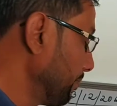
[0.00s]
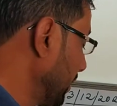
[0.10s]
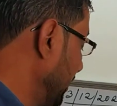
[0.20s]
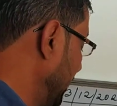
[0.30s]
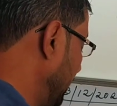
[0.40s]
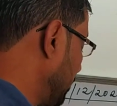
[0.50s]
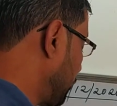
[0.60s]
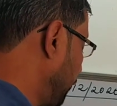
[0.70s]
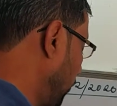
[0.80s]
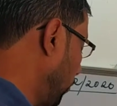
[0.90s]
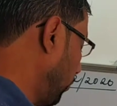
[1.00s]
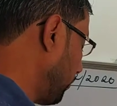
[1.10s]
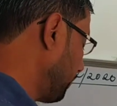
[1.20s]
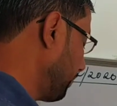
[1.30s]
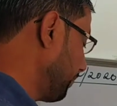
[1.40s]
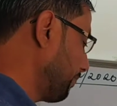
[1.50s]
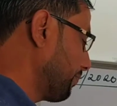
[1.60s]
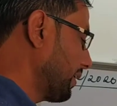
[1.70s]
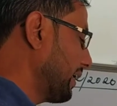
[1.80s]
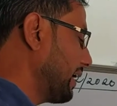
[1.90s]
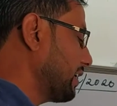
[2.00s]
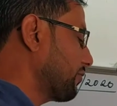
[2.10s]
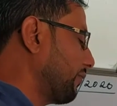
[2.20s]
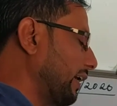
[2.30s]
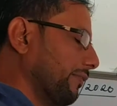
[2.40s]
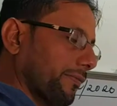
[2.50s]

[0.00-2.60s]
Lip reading: here it is 4, here it is 5.